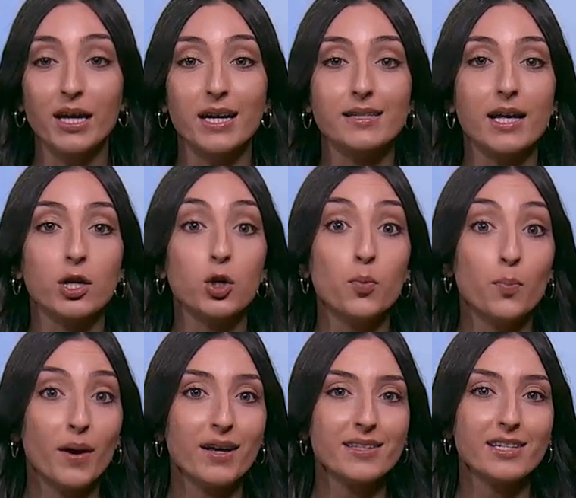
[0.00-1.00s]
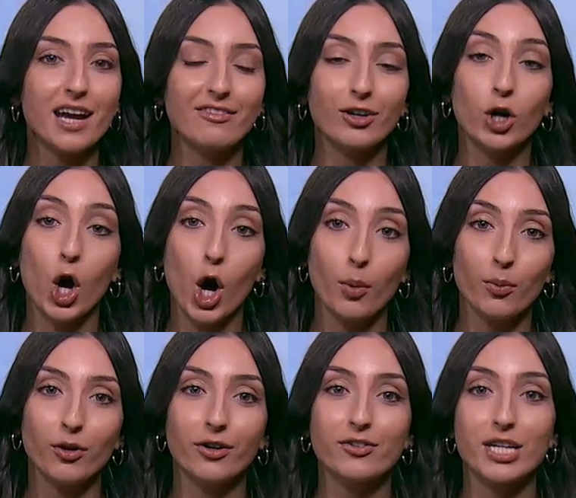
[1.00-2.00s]
is that you must have a
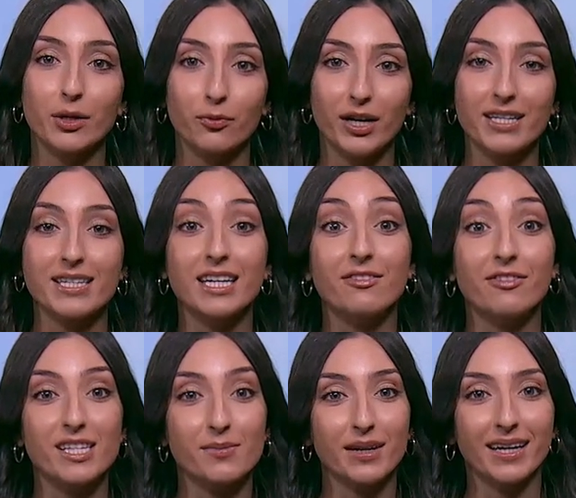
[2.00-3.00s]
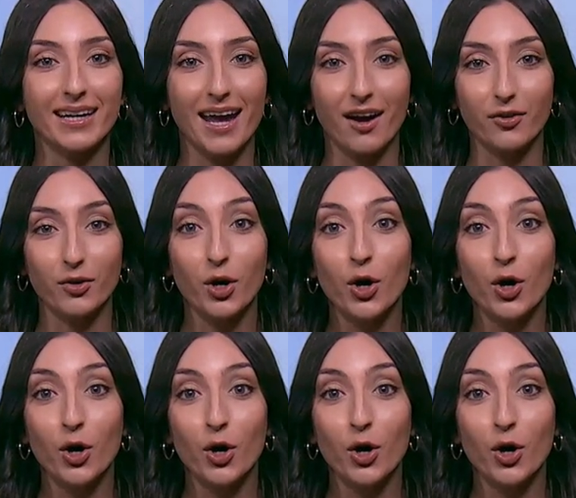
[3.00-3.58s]
Commonwealth Direct Investment account,